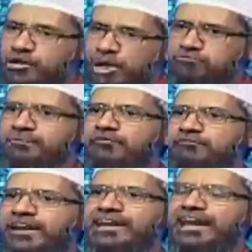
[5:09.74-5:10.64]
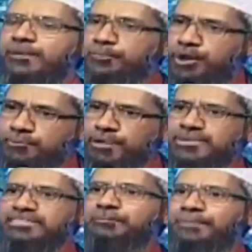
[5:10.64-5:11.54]
Because my friend had a
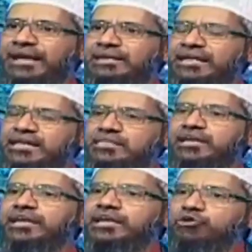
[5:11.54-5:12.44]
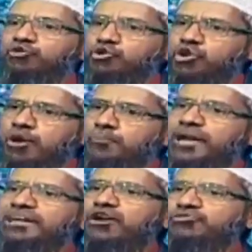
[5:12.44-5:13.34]
problem in the pancreas, he could not
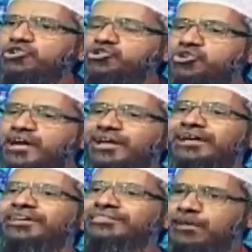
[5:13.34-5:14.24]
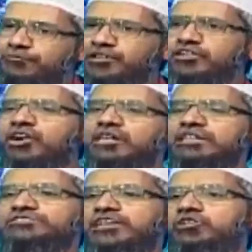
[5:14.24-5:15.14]
break down the sugar. Therefore, the
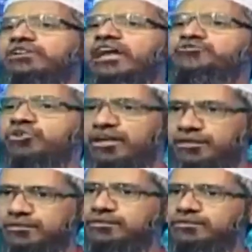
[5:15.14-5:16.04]
doctor said, don't have sugar.